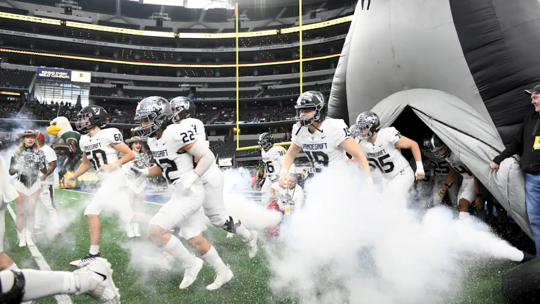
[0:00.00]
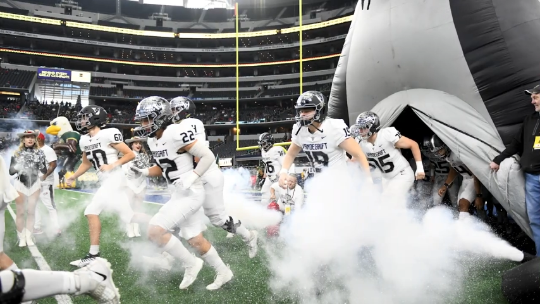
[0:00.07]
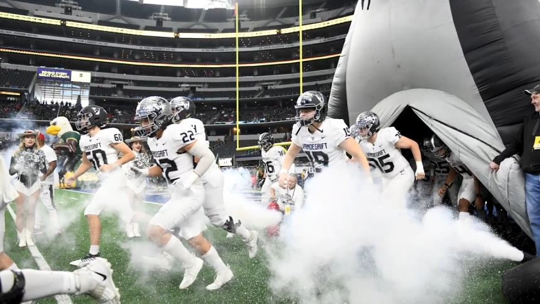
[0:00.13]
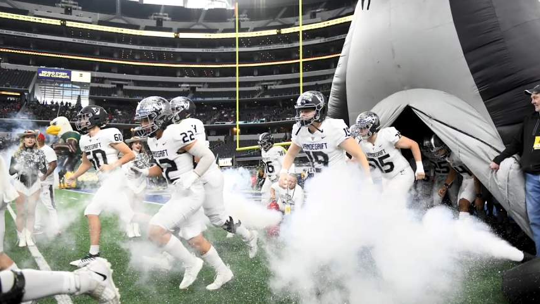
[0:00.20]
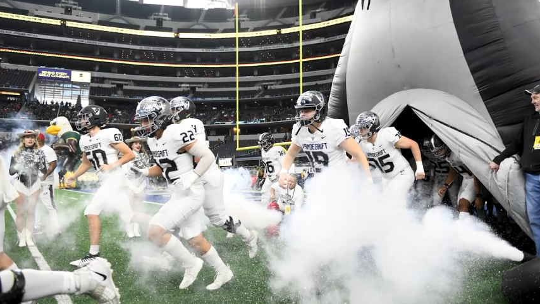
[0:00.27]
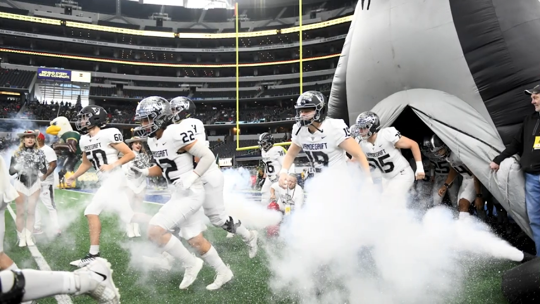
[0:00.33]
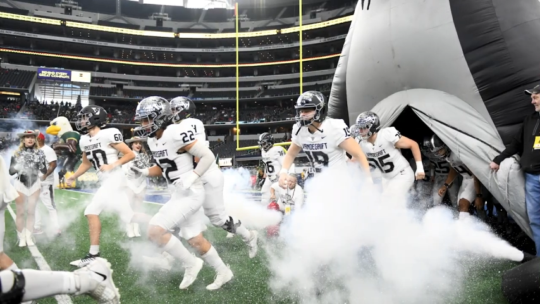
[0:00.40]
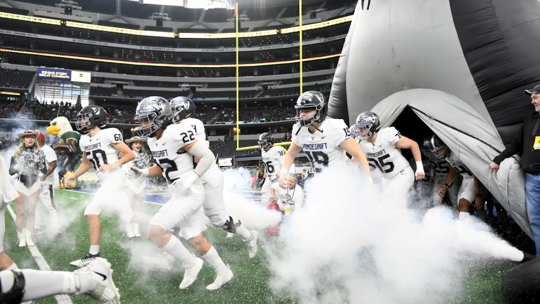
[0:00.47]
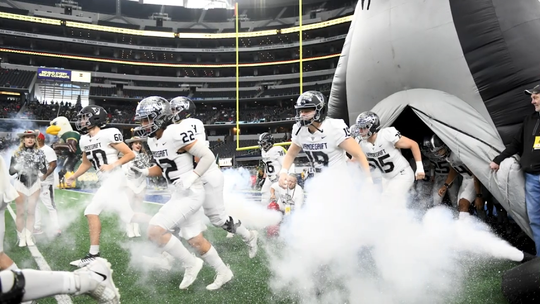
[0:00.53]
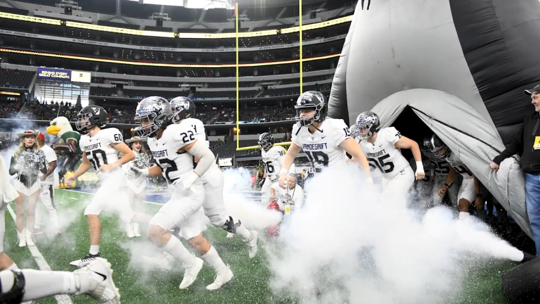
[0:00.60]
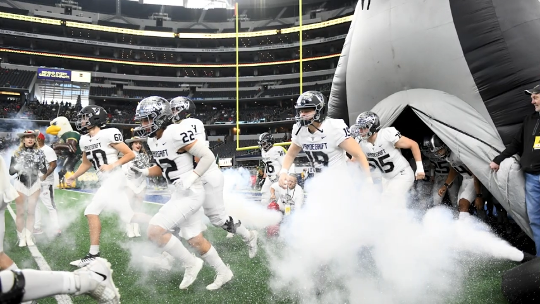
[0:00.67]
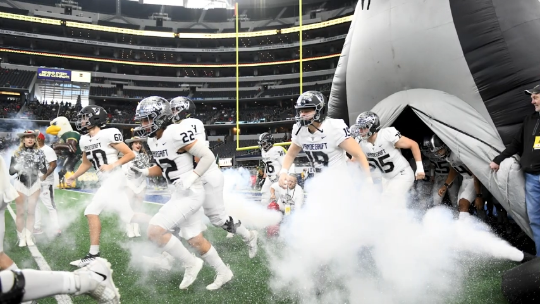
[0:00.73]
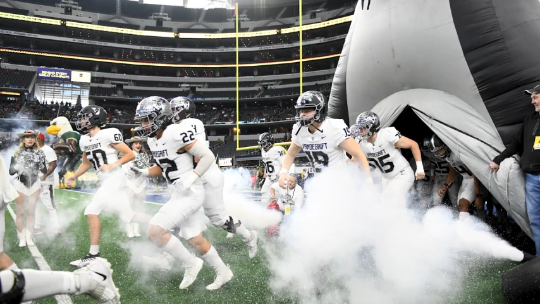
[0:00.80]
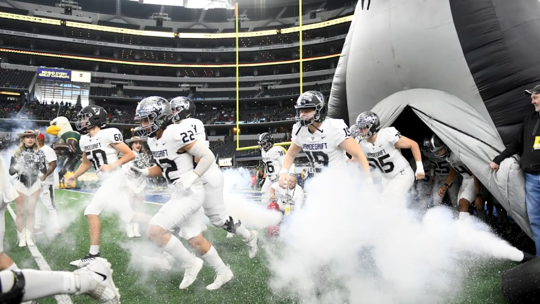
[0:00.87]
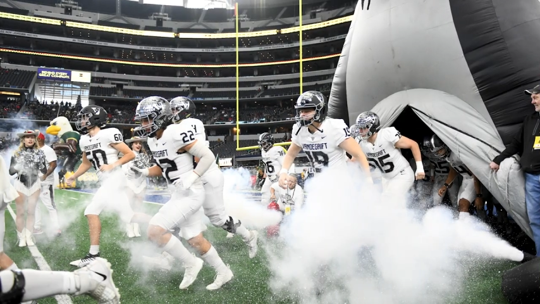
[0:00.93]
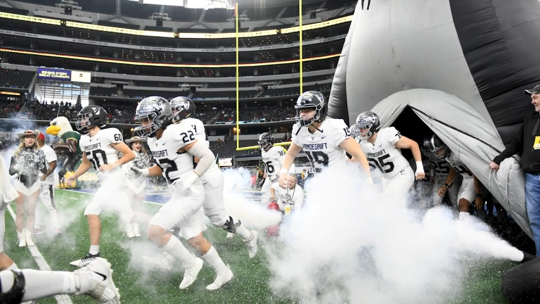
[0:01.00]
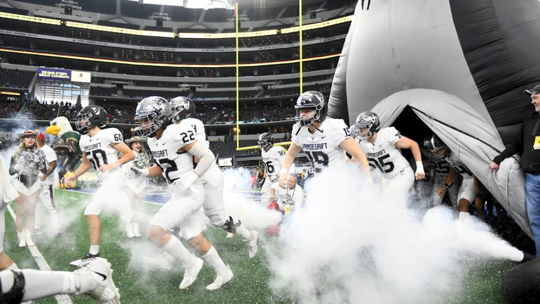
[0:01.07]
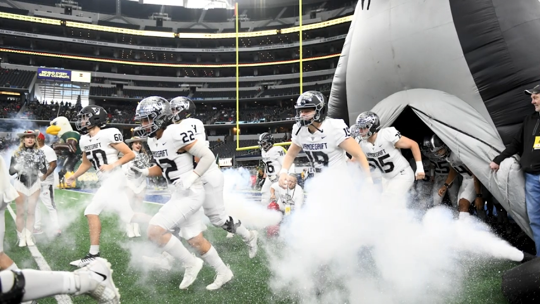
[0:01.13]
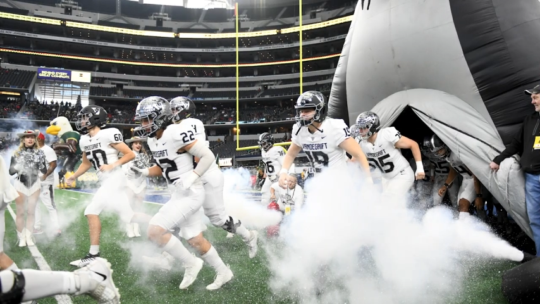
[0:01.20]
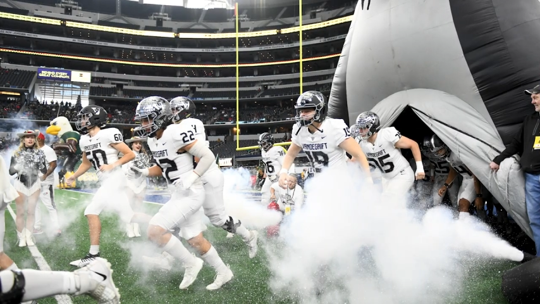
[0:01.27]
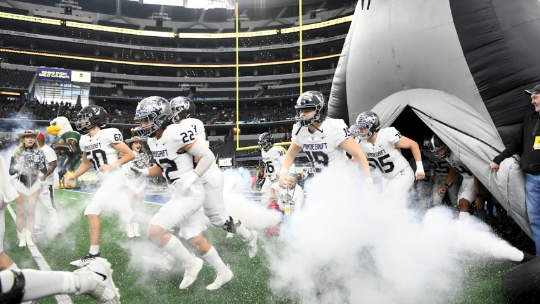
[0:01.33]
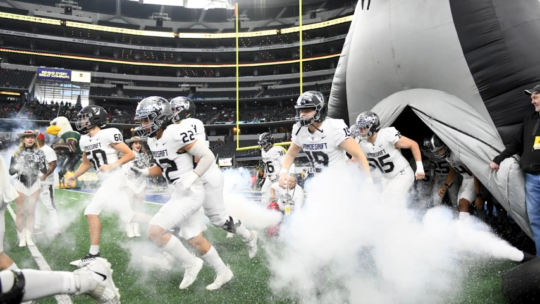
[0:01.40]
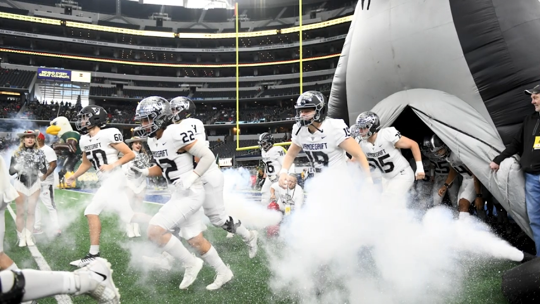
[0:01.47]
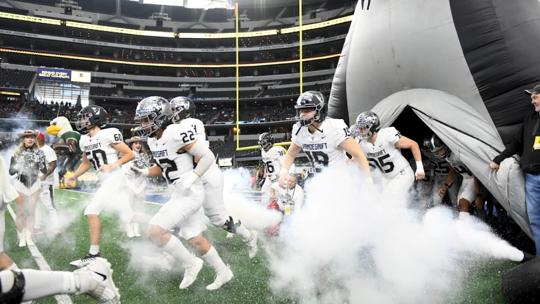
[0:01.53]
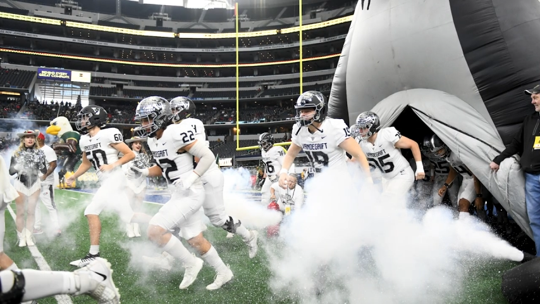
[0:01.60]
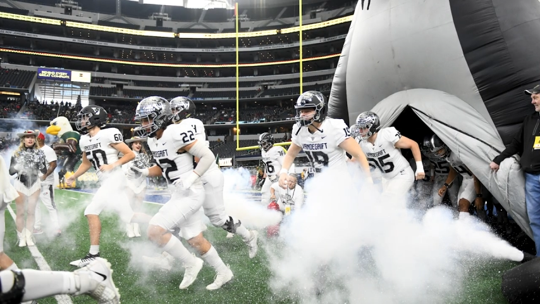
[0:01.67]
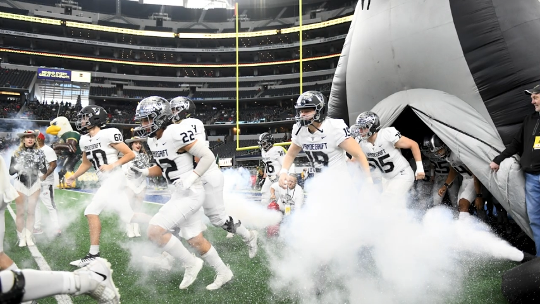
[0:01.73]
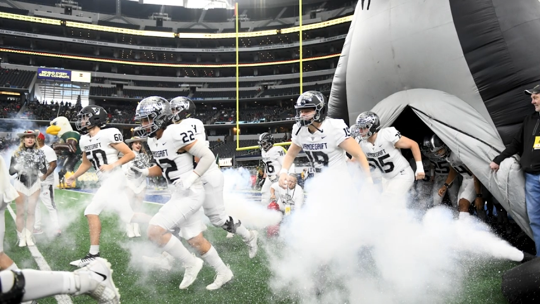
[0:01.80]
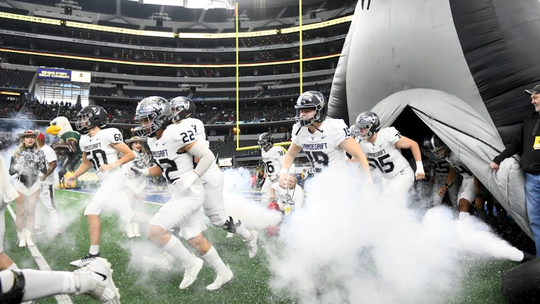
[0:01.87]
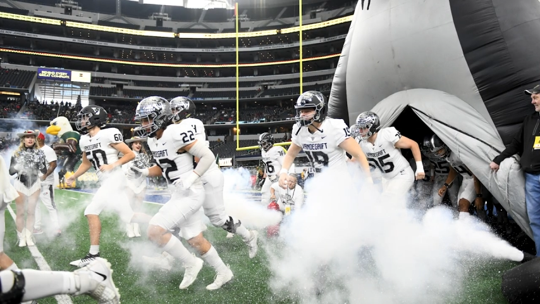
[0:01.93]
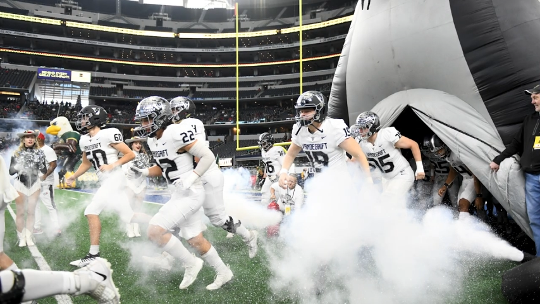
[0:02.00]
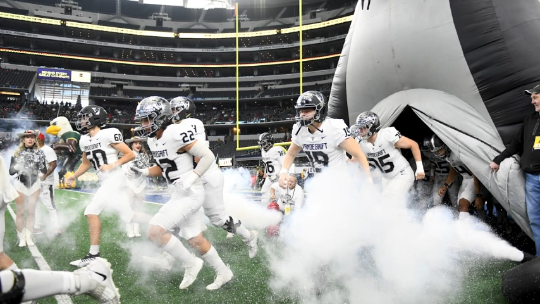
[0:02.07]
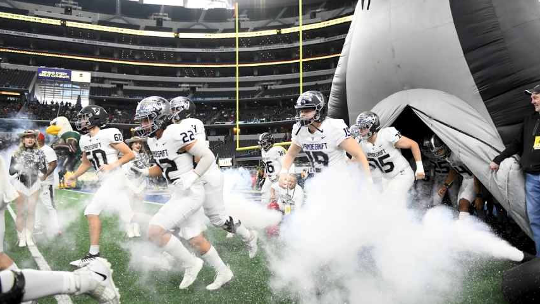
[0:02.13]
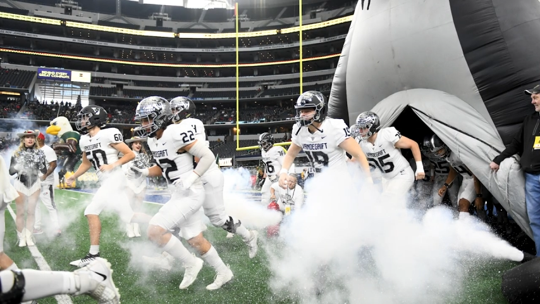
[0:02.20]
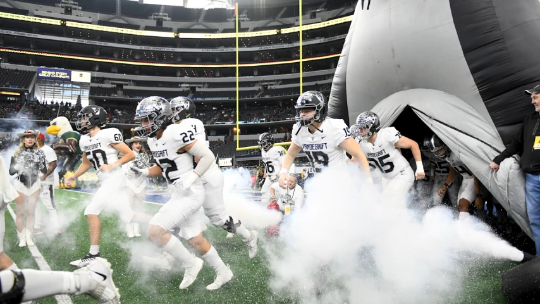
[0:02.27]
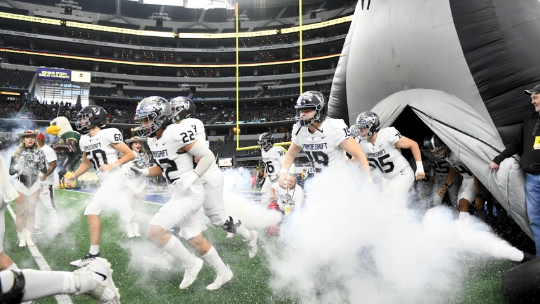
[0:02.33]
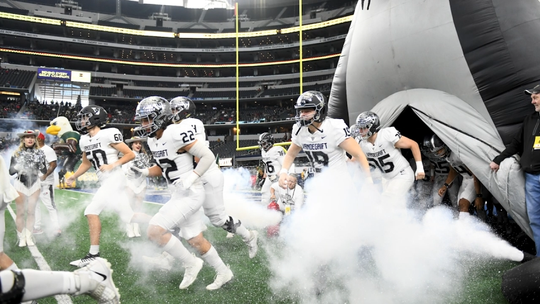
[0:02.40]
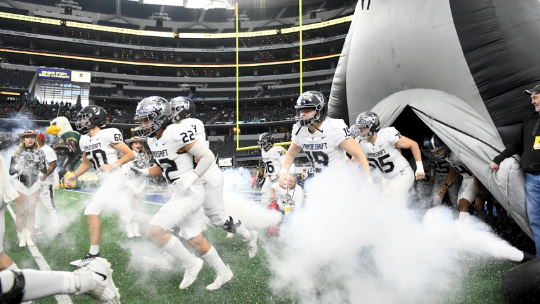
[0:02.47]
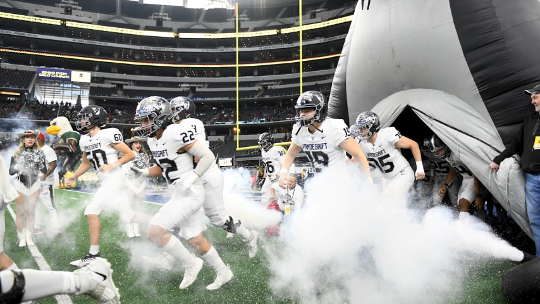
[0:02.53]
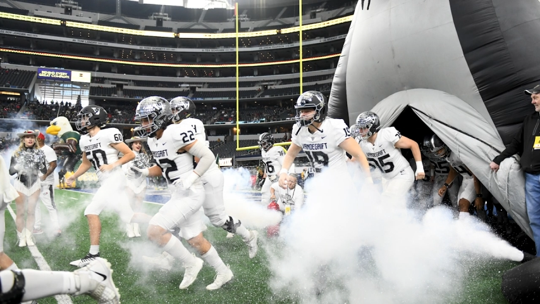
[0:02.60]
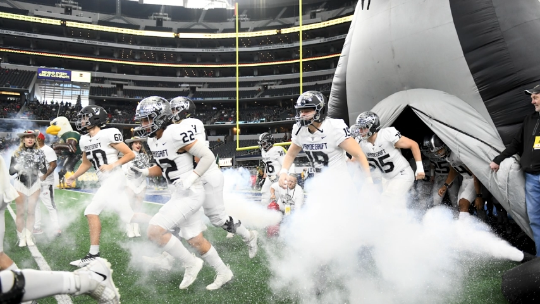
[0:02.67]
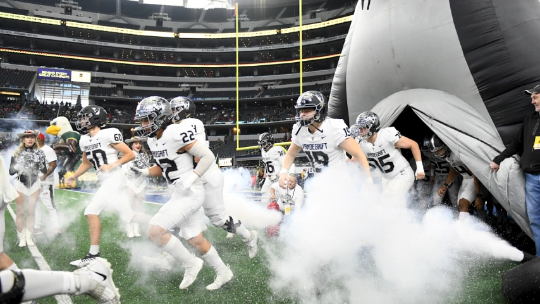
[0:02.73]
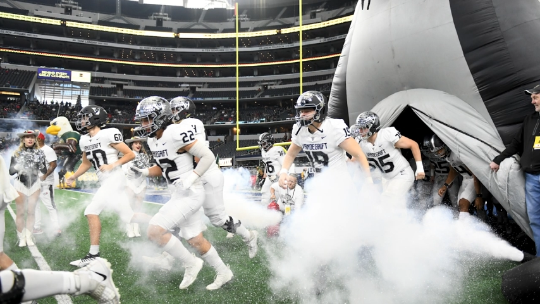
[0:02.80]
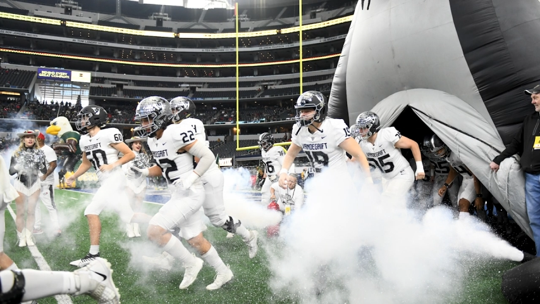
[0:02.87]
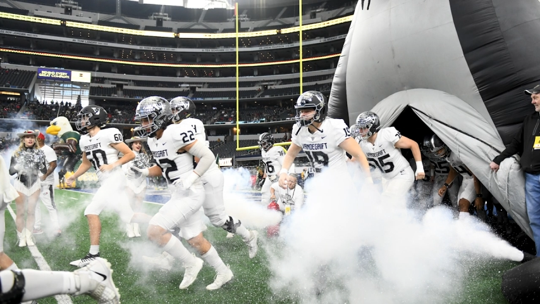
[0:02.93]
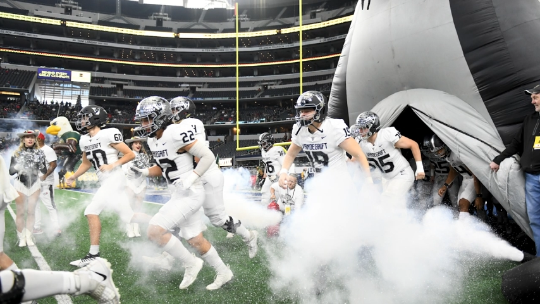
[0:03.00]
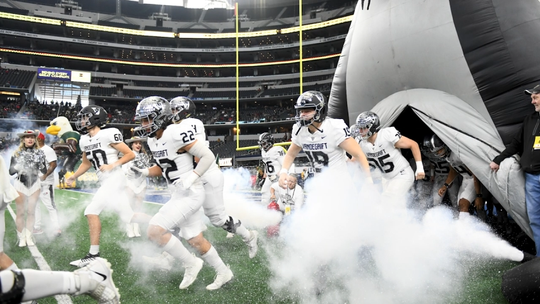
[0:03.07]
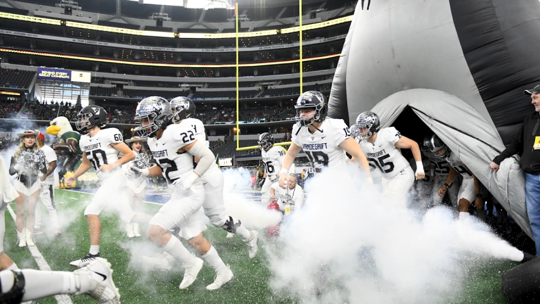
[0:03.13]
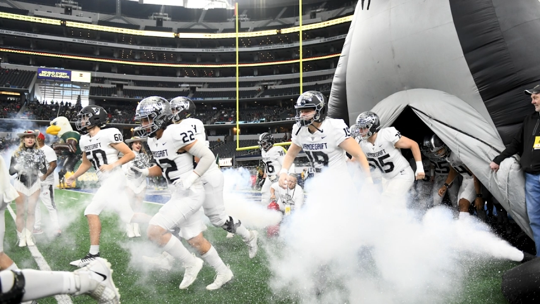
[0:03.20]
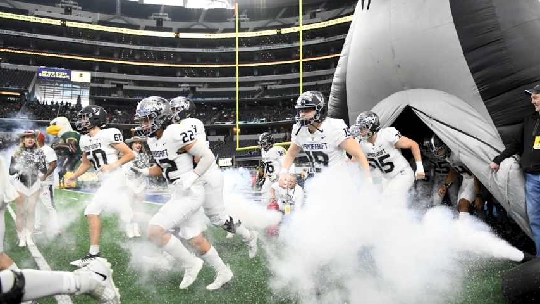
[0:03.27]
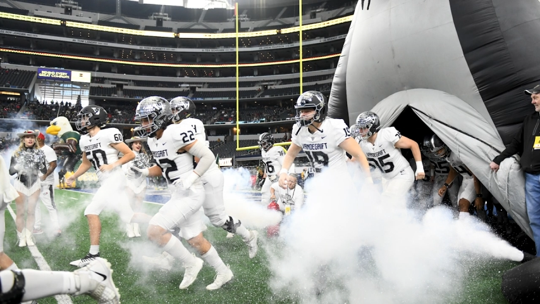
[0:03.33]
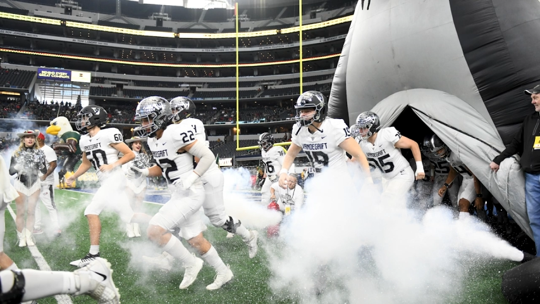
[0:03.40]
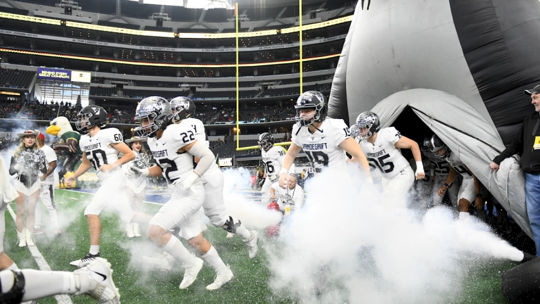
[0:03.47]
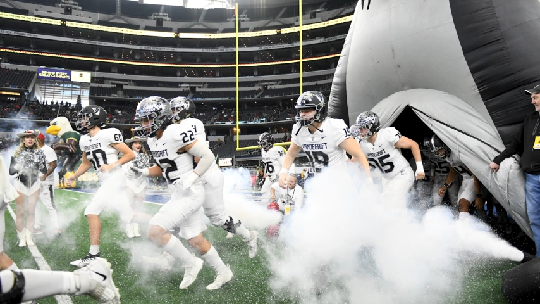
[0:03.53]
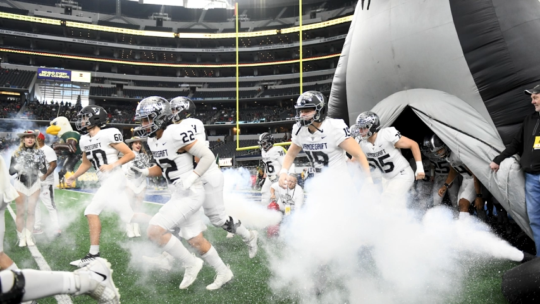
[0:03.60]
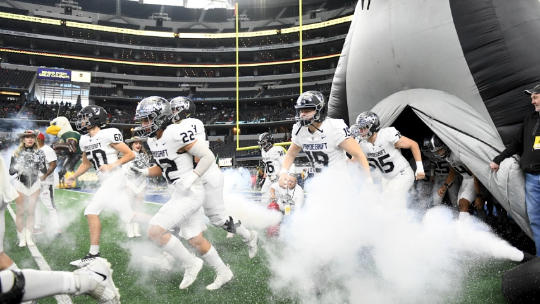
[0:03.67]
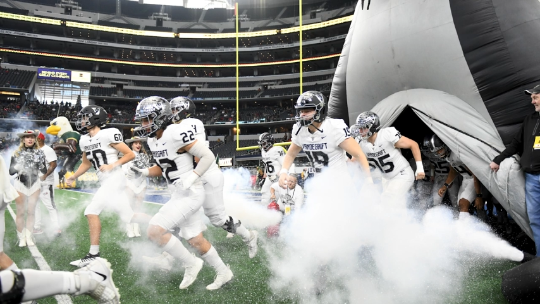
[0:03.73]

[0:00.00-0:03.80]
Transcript: (no speaker visible)